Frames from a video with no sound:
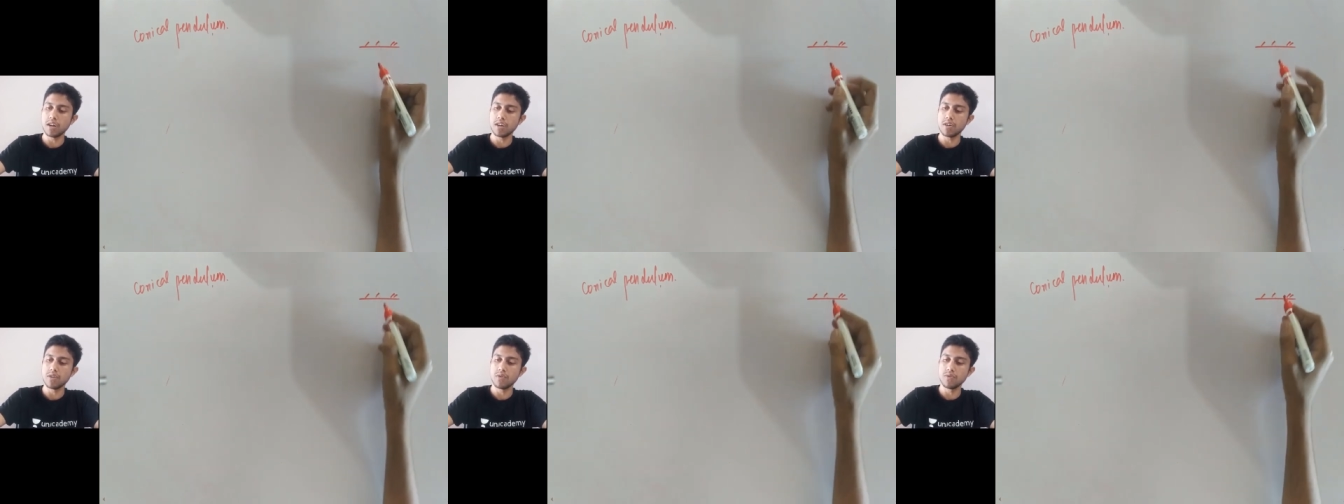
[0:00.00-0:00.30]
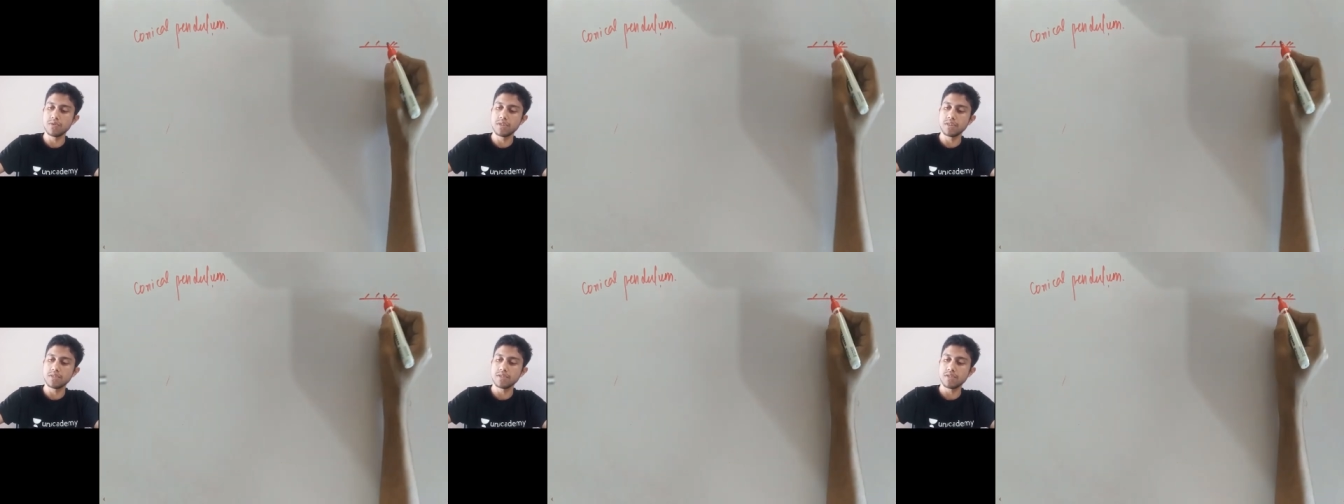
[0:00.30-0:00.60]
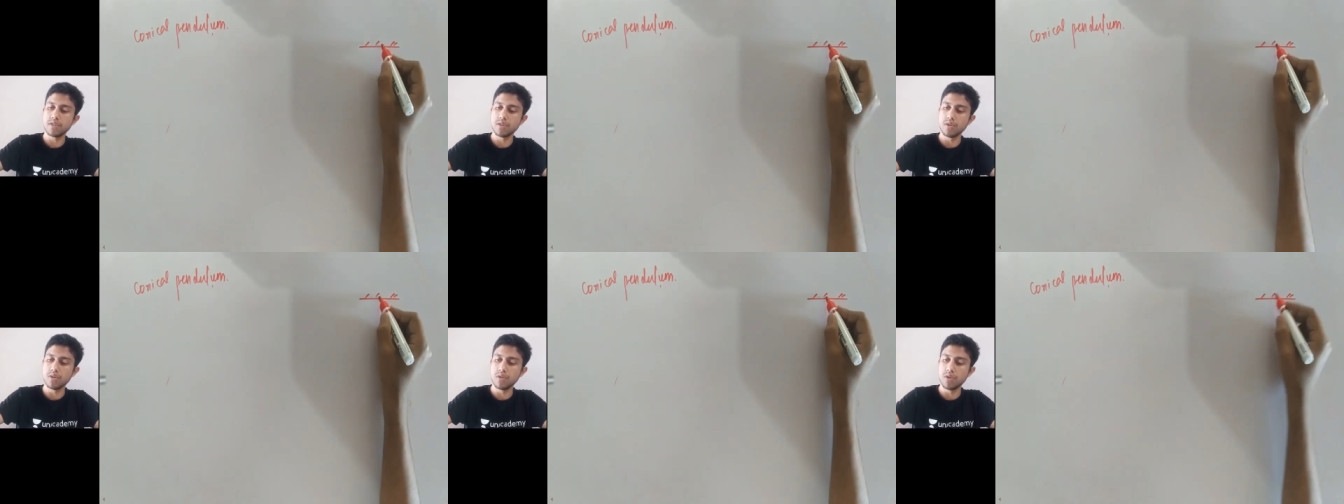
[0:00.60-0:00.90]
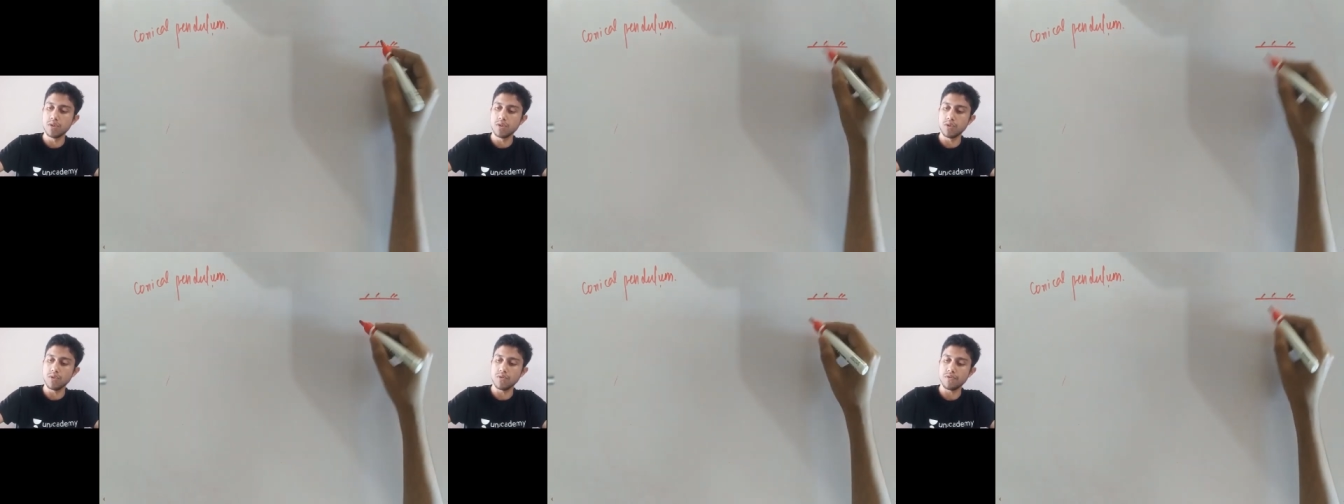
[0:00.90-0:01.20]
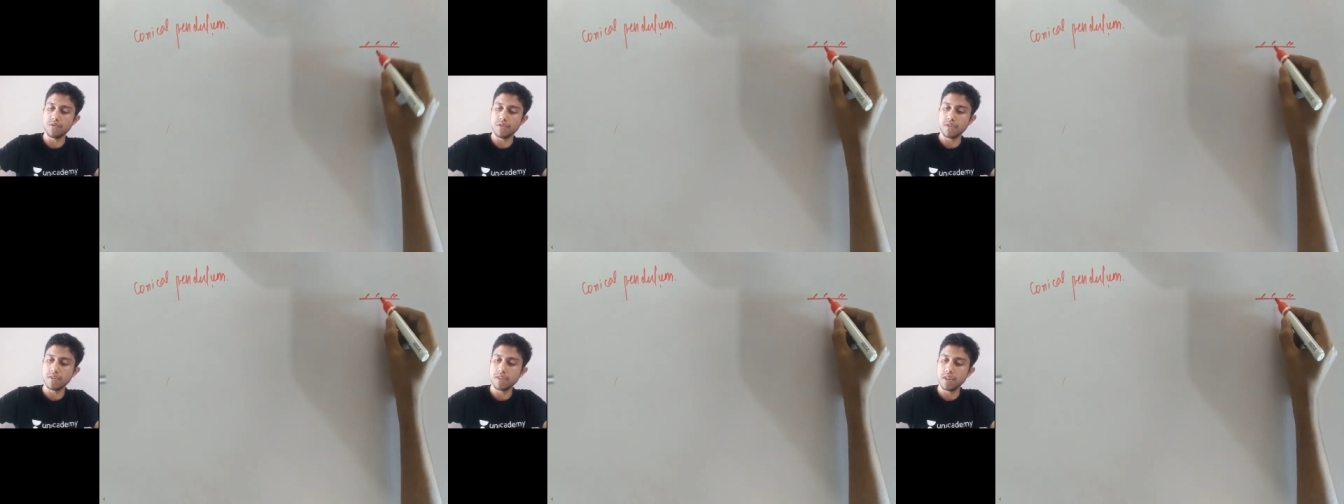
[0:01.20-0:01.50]
to this
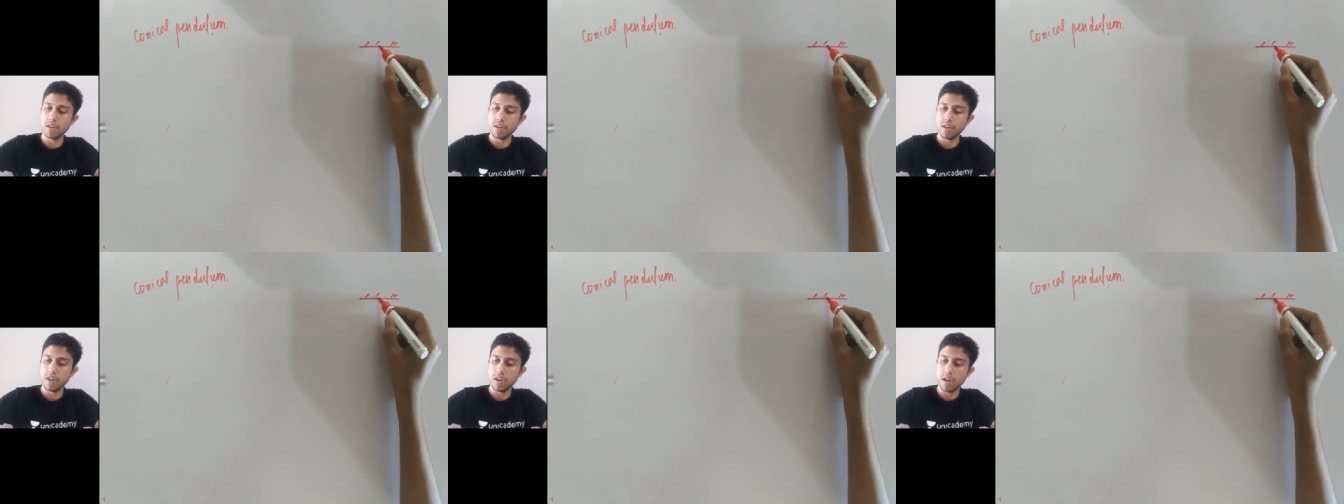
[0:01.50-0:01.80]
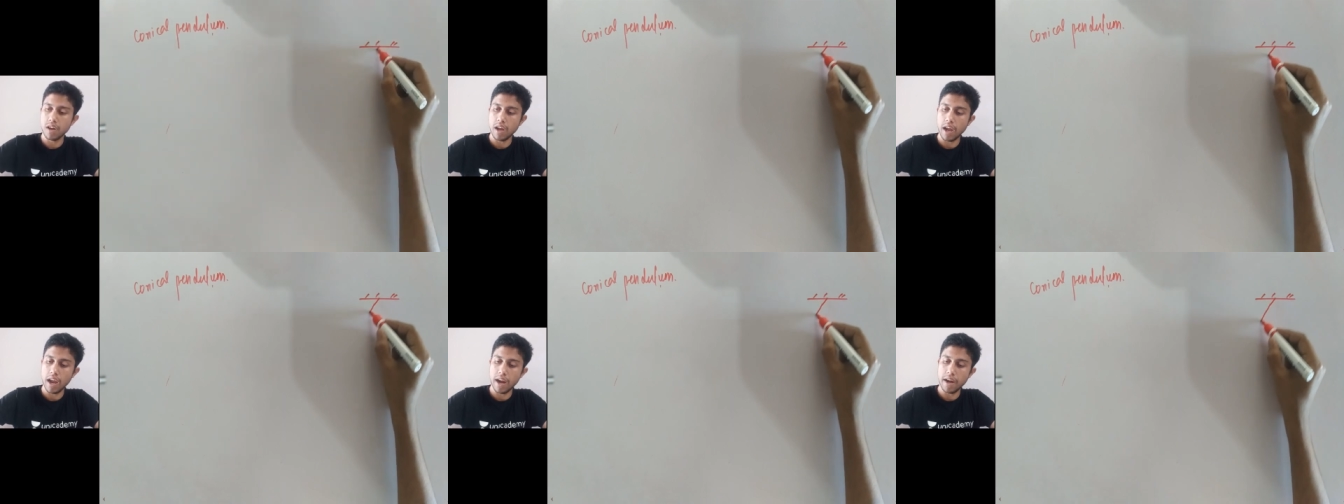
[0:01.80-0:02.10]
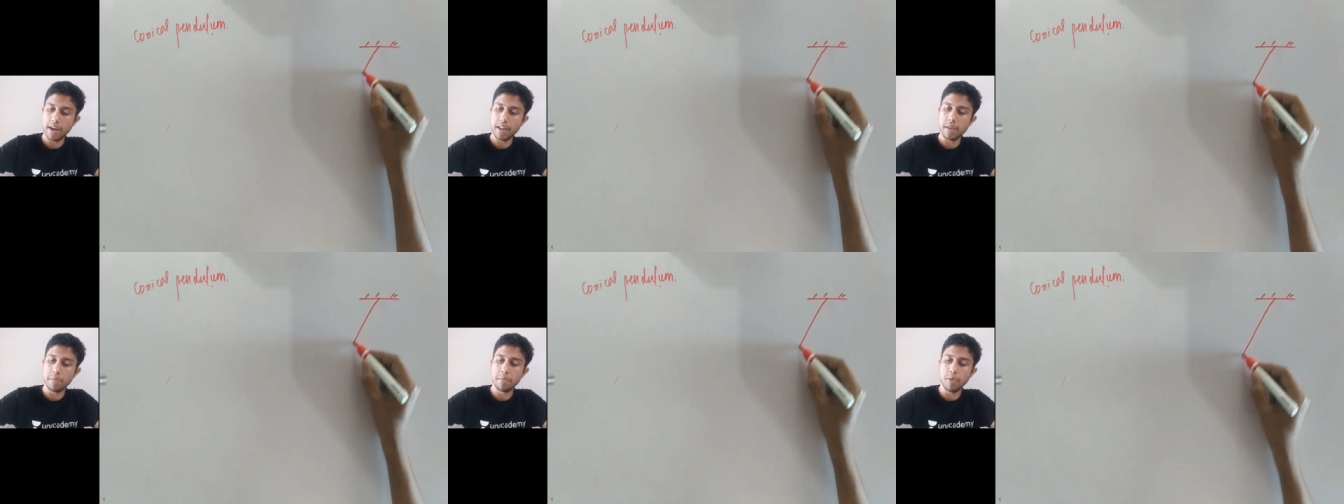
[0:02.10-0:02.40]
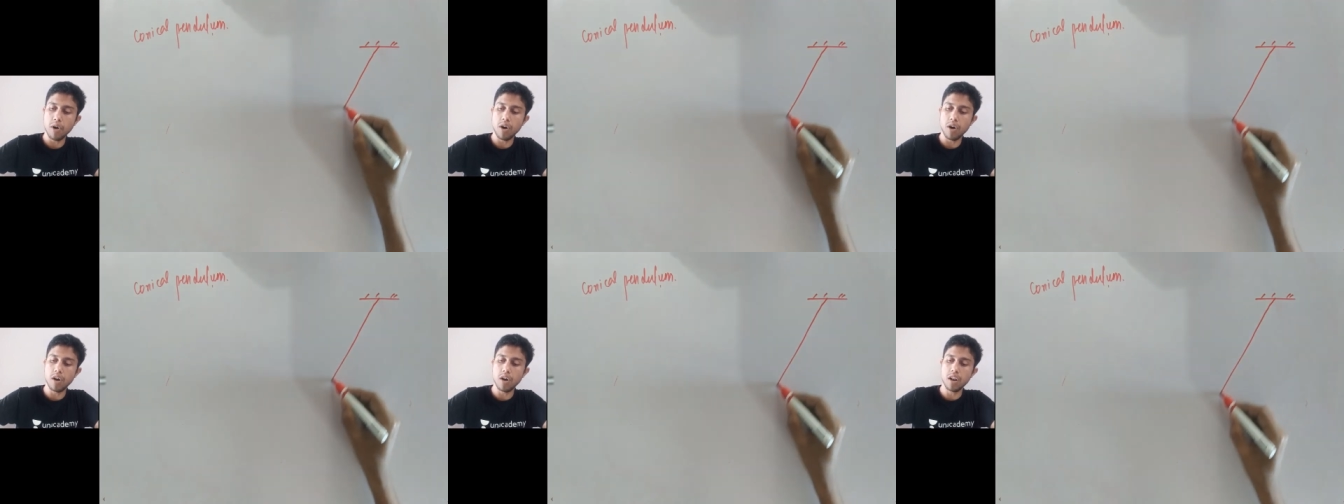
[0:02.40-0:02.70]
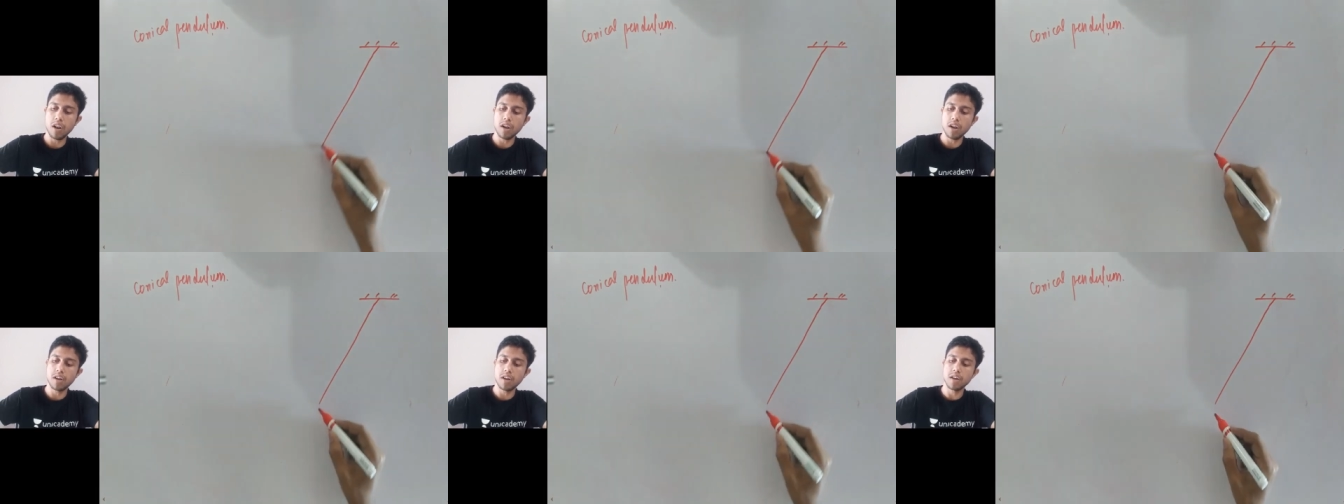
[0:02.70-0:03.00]
roof, and the
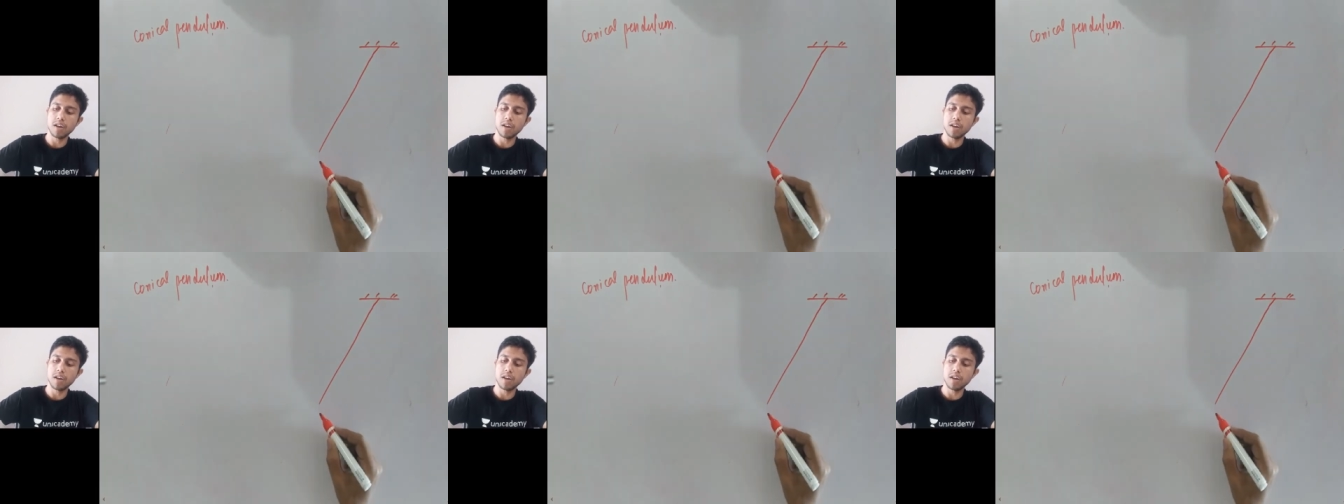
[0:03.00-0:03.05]
ball,